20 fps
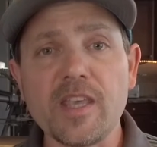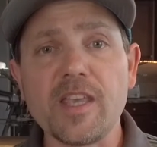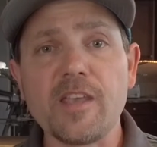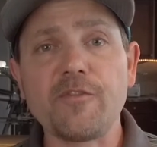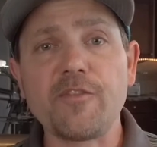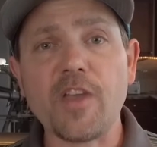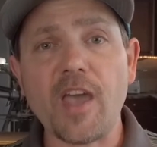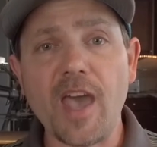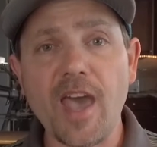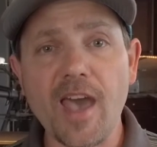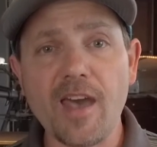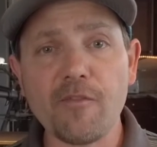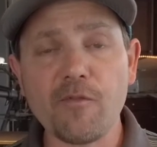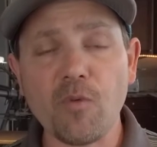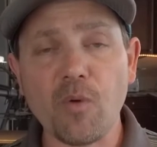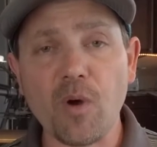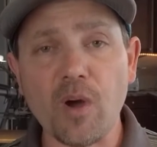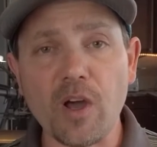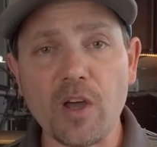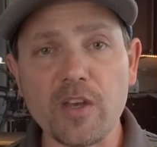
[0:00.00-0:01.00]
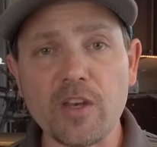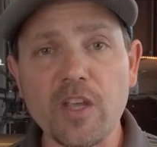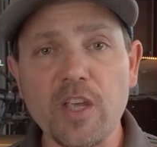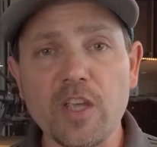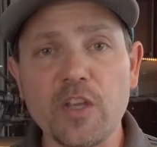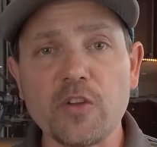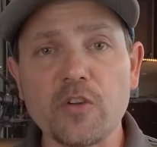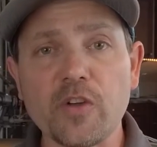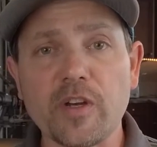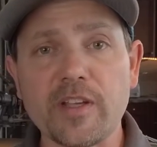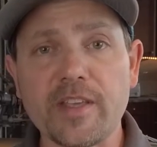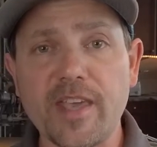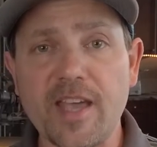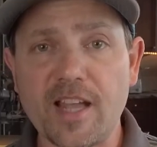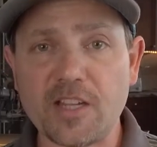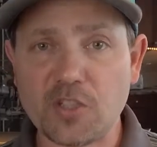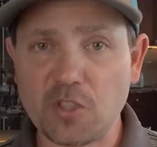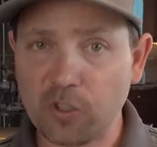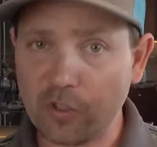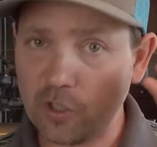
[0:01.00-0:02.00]
If you have one, you're going to
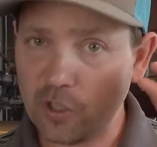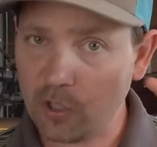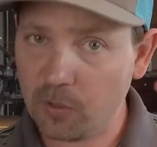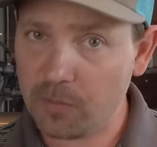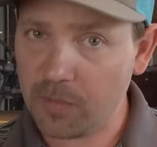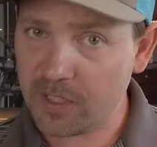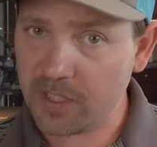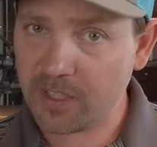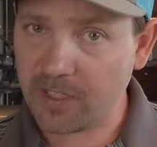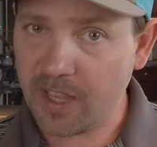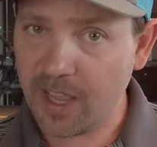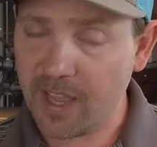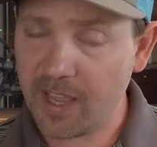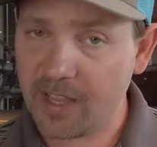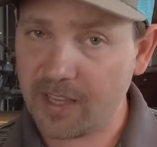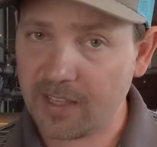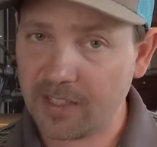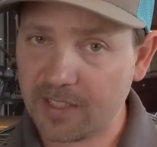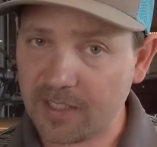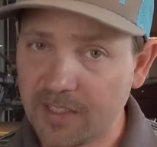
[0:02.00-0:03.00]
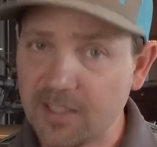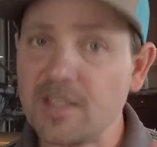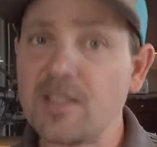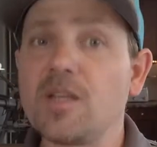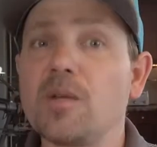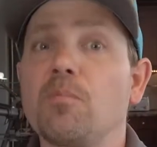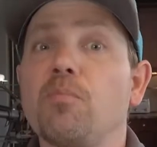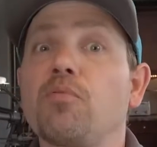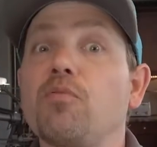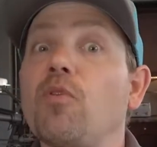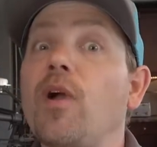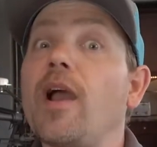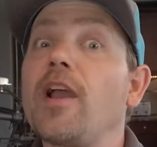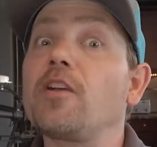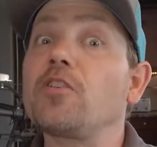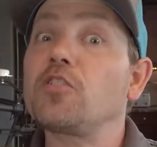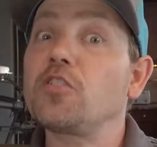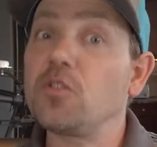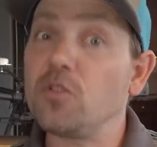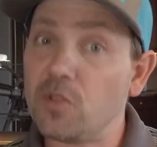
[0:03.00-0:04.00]
catch little mistakes
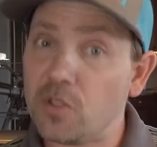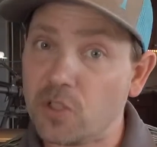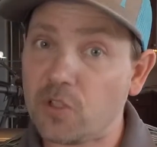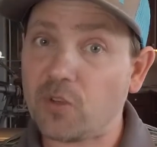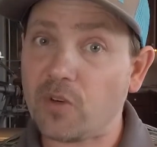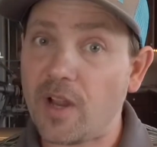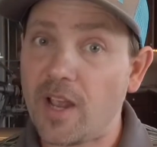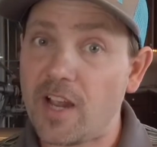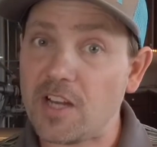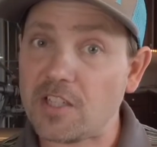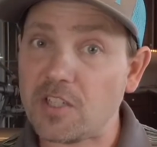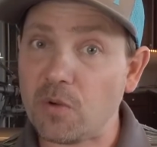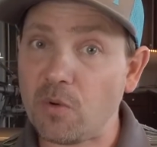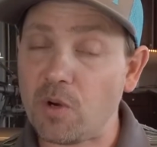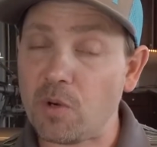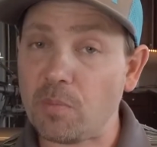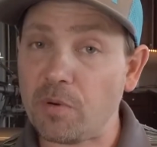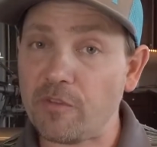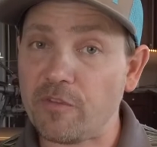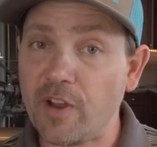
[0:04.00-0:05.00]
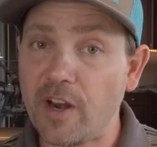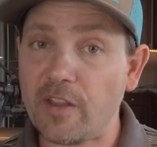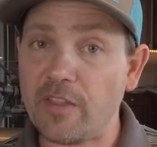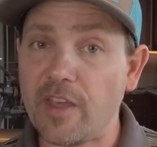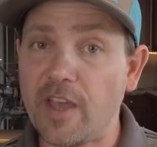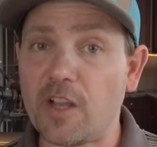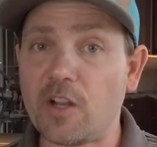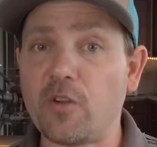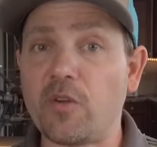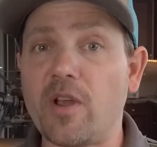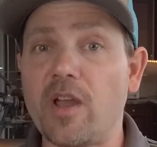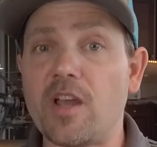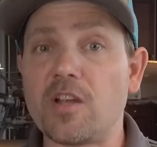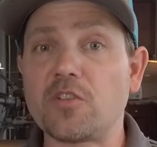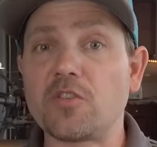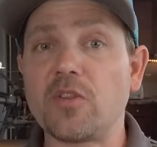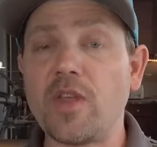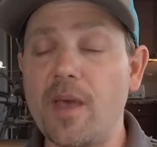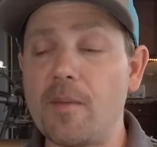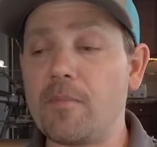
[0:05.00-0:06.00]
prior to a crash that would have prevented that
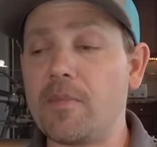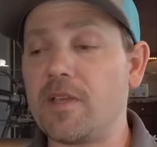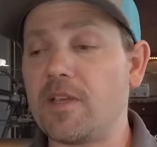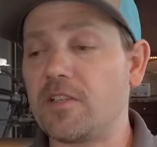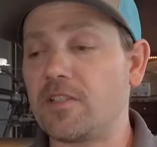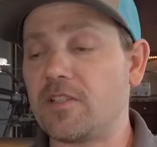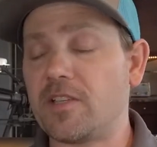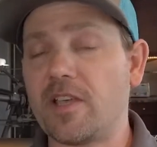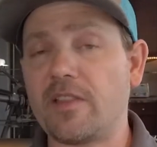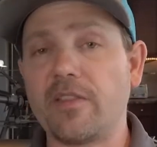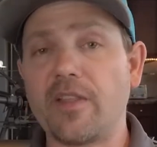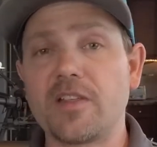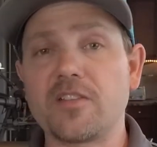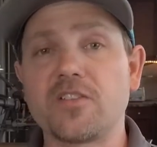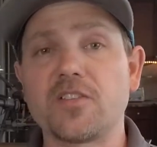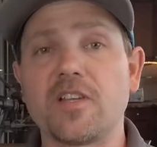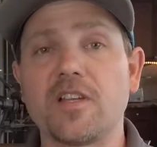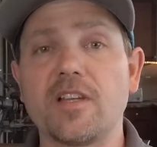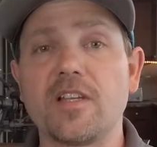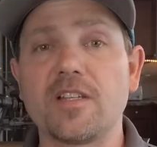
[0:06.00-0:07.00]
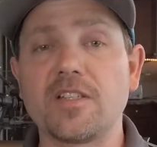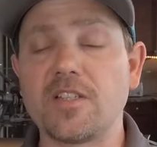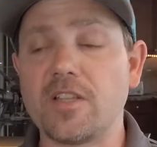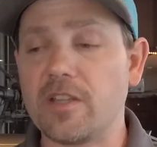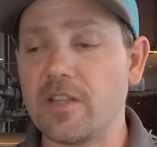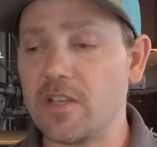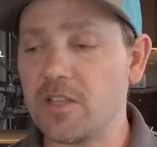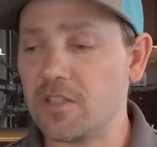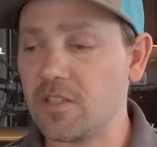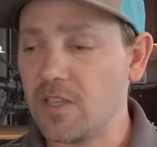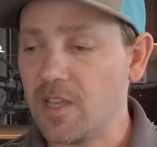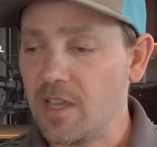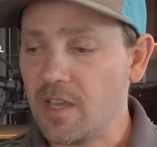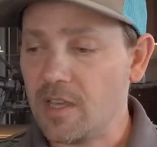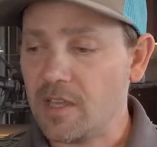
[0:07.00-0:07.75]
crash. So that being said, let's get into this.